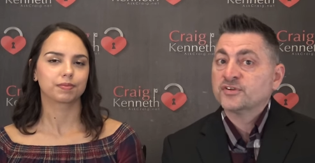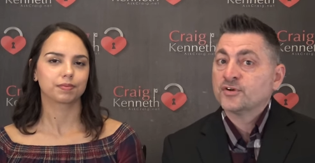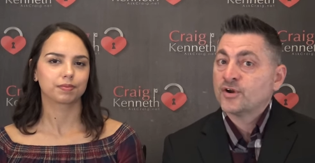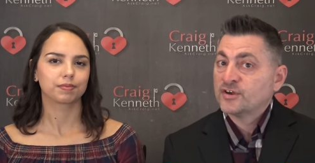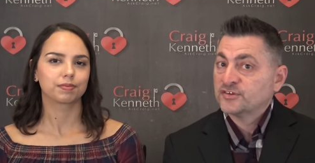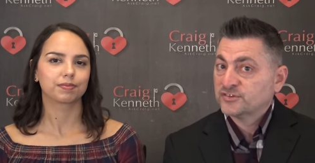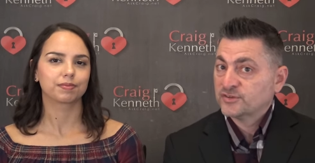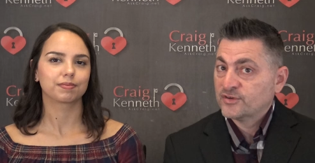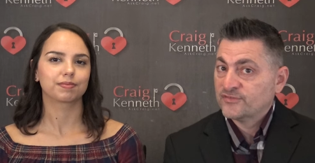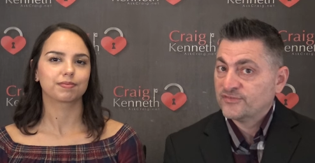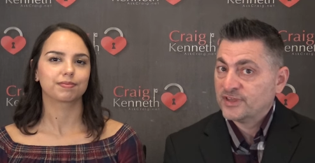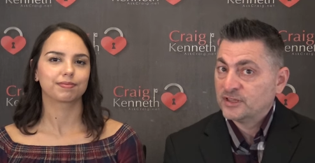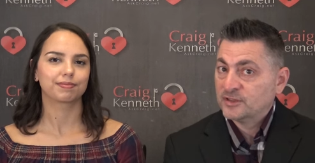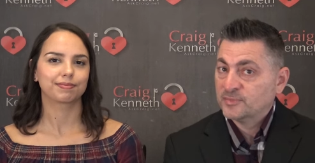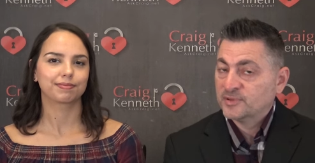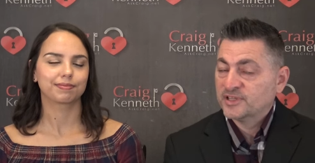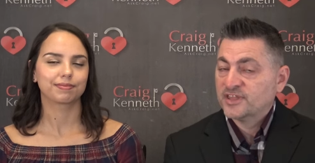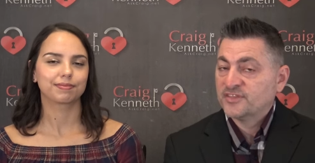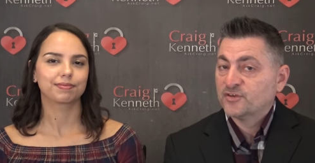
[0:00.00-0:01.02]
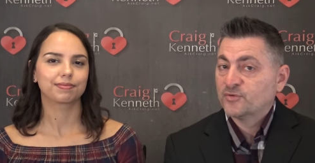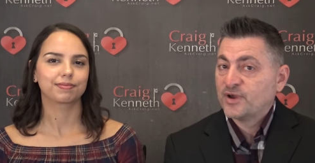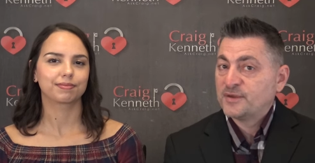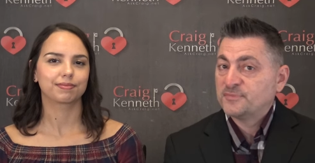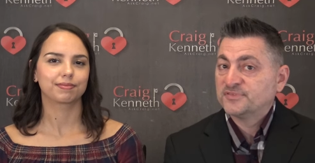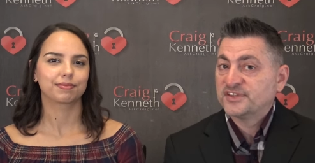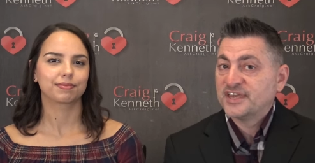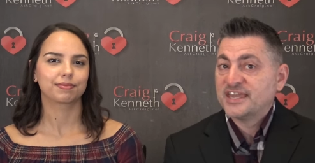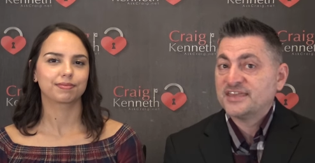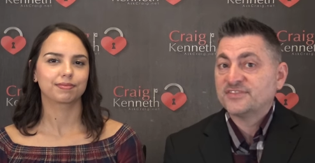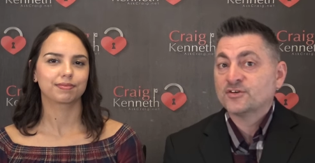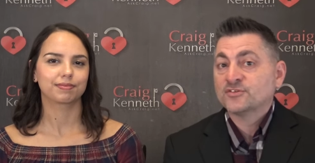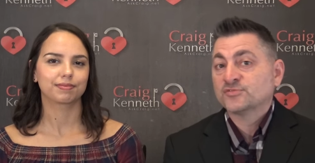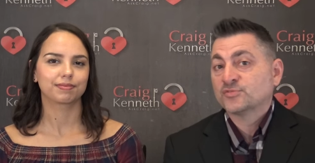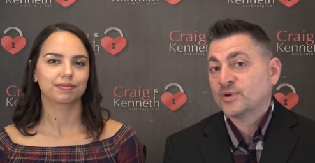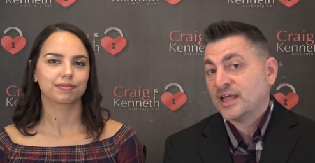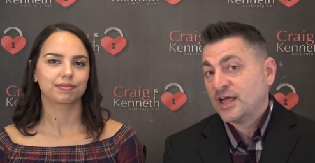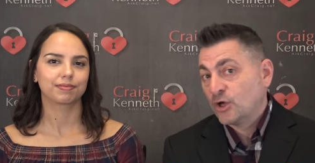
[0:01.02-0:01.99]
Speaker 1: they're also available on the website.
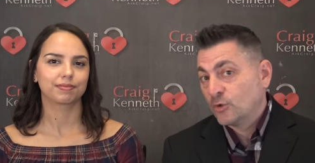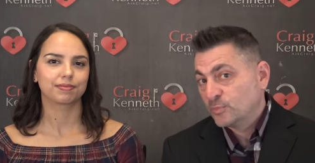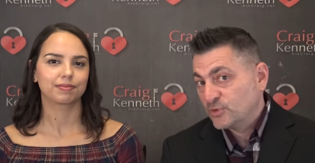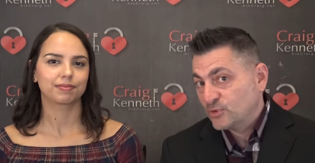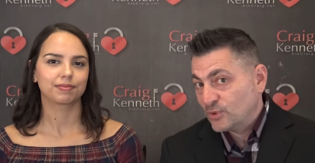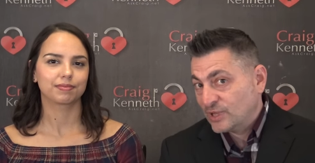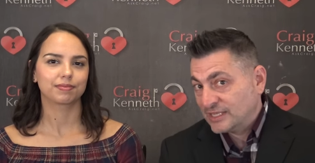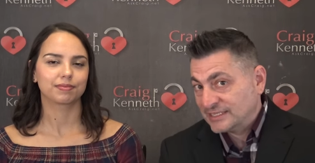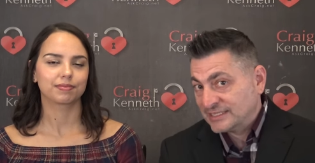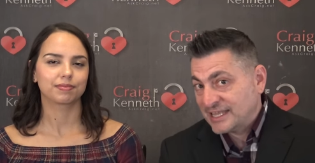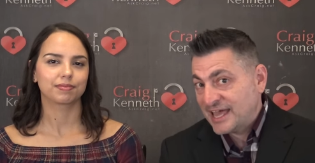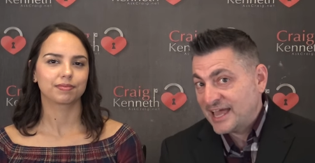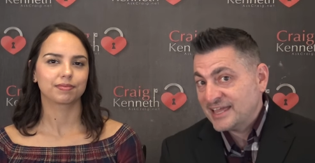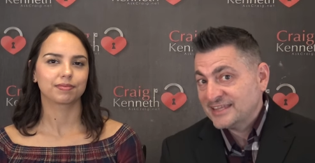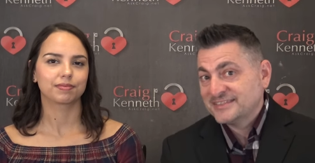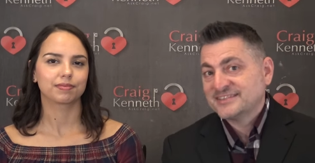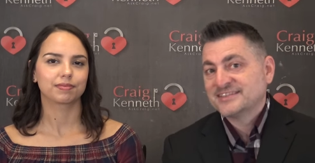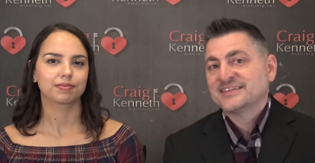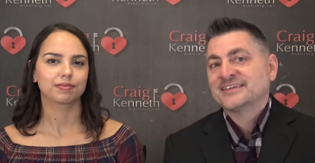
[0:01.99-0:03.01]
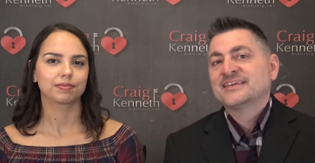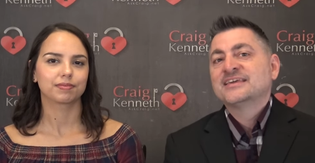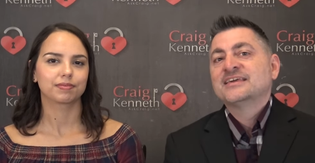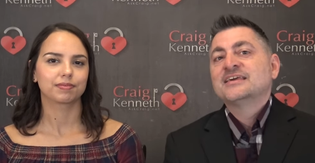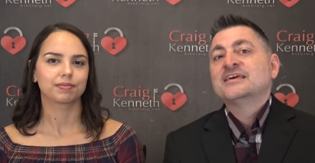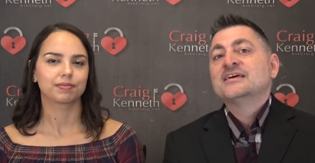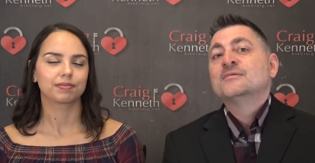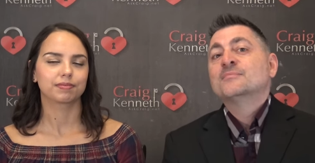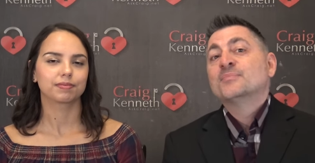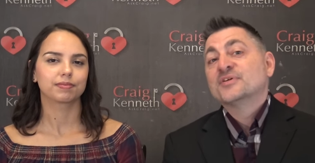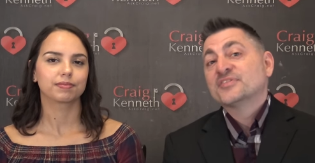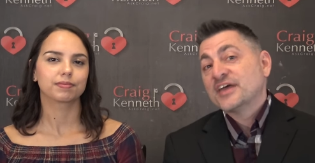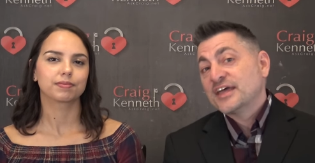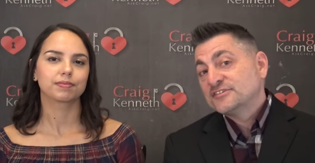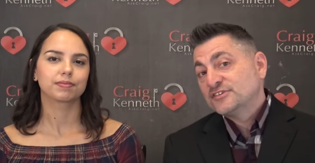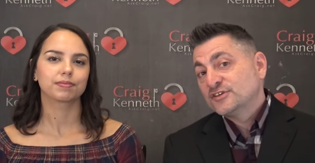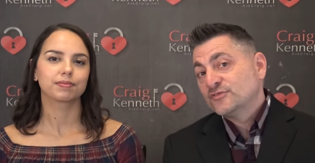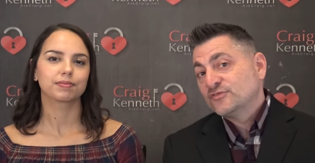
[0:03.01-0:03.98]
Those will help you a lot. But
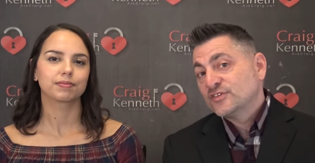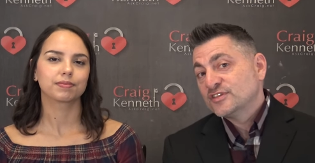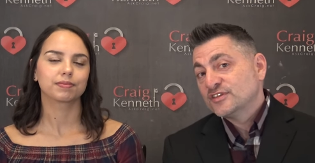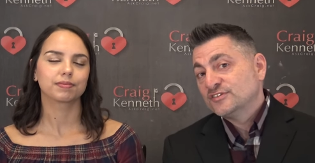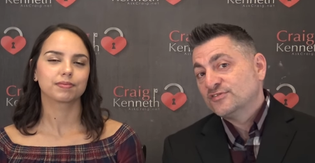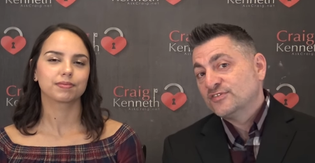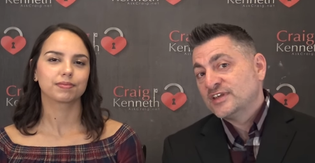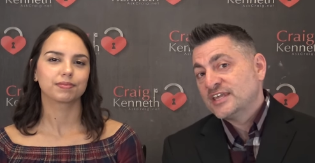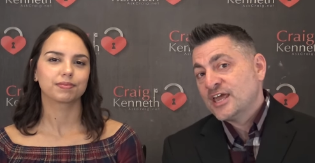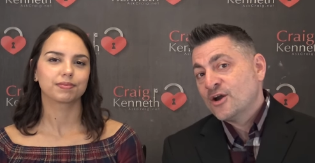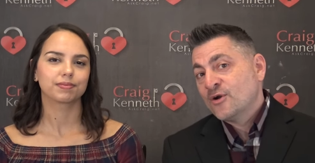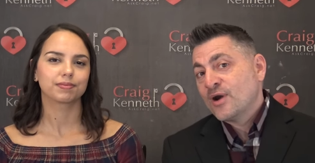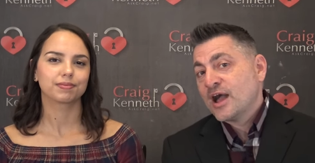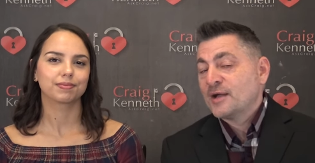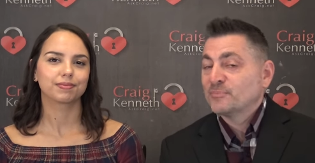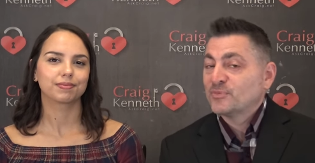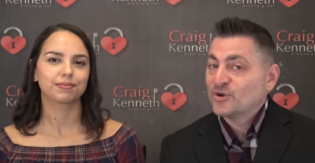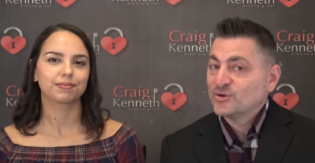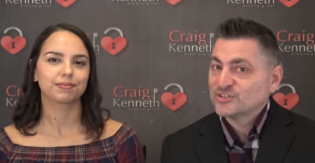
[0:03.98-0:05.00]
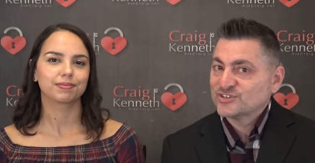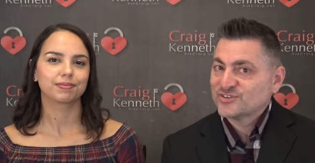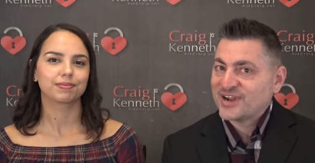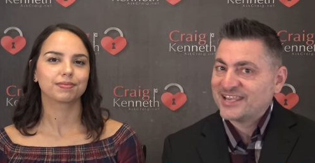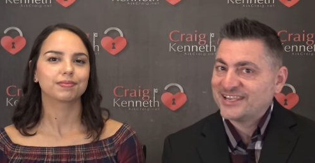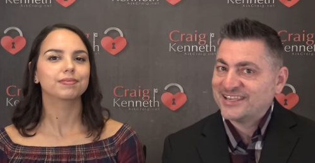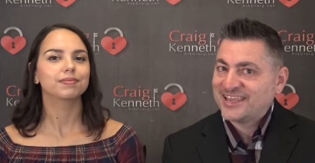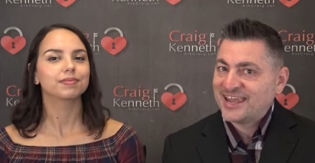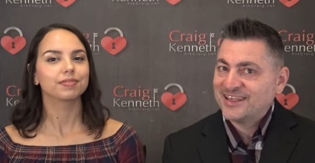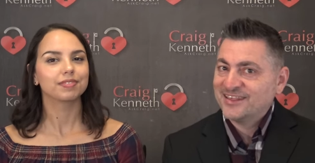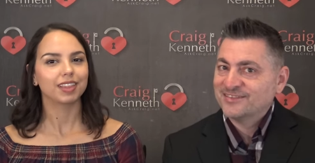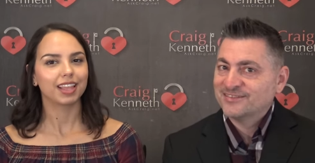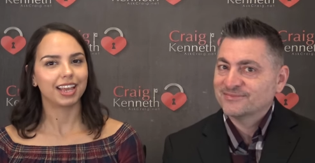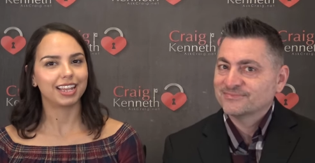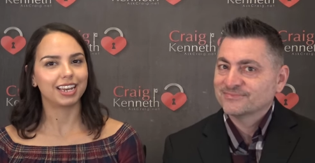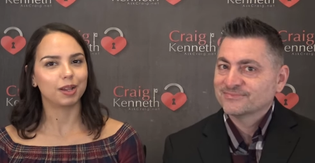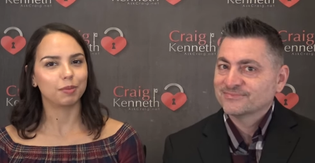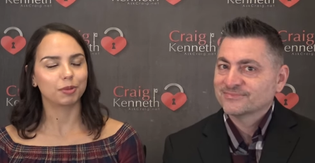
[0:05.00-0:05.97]
that's it for this video. I'm Coach Craig Kenneth.
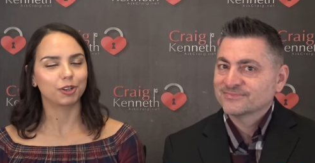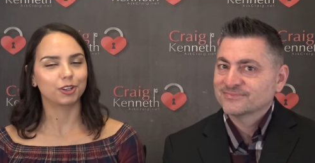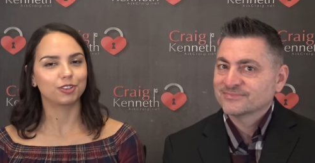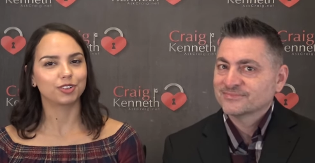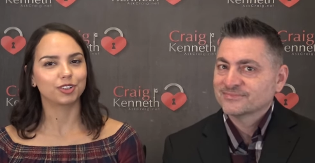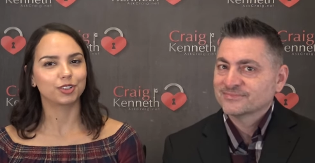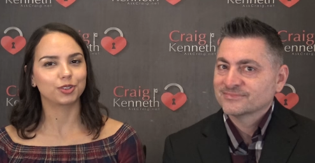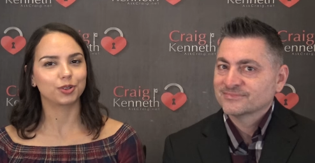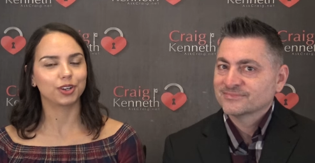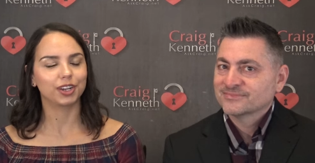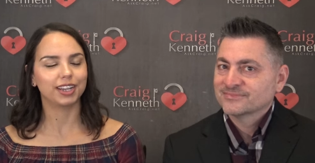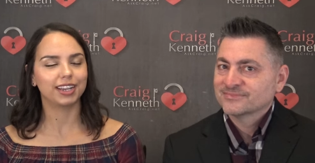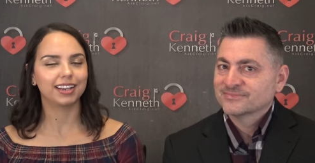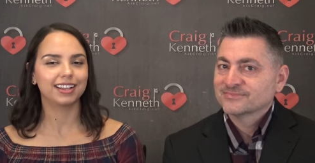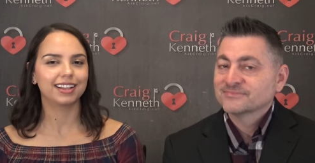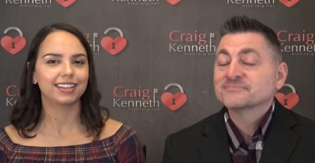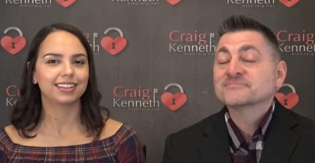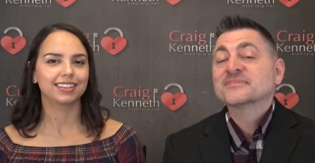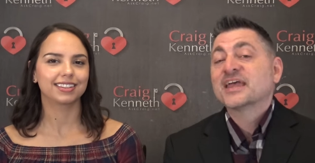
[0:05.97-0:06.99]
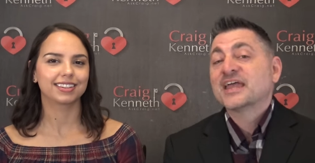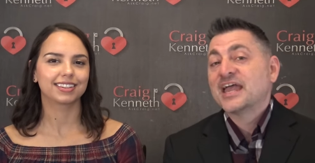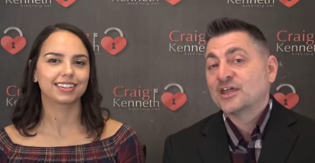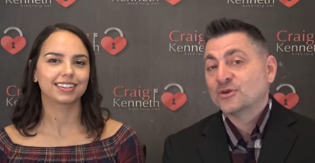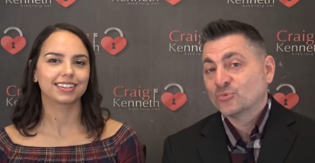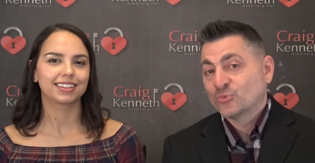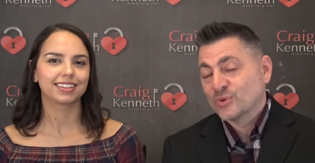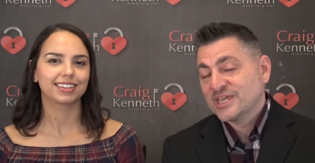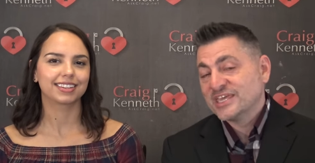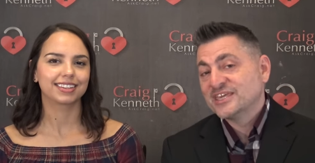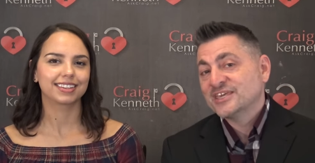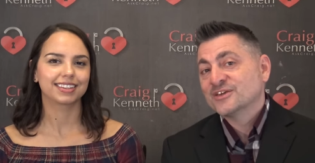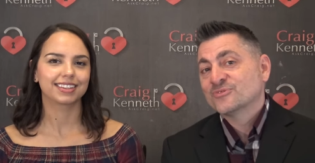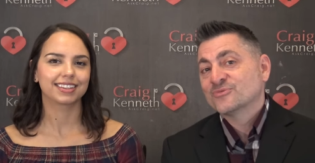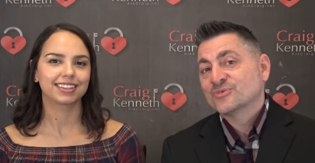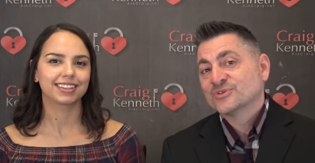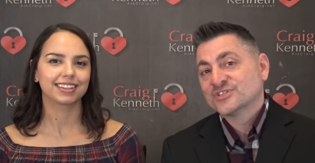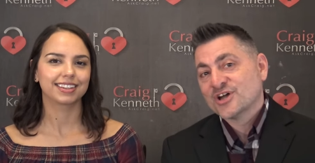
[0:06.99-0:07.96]
Speaker 2: And I'm Coach Victoria.
Speaker 1: And
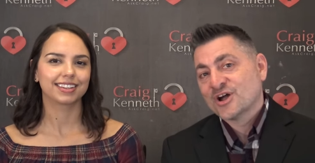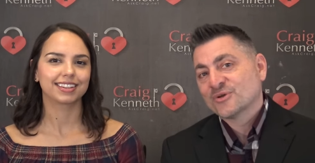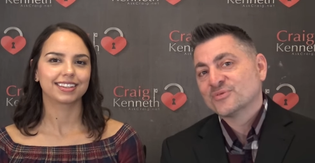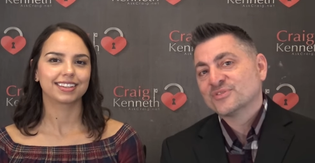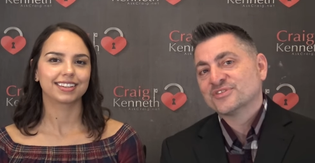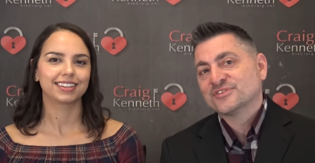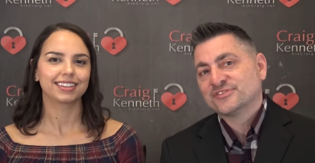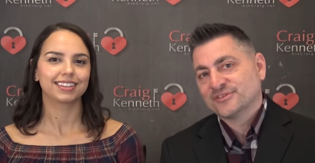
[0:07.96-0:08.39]
we will talk with you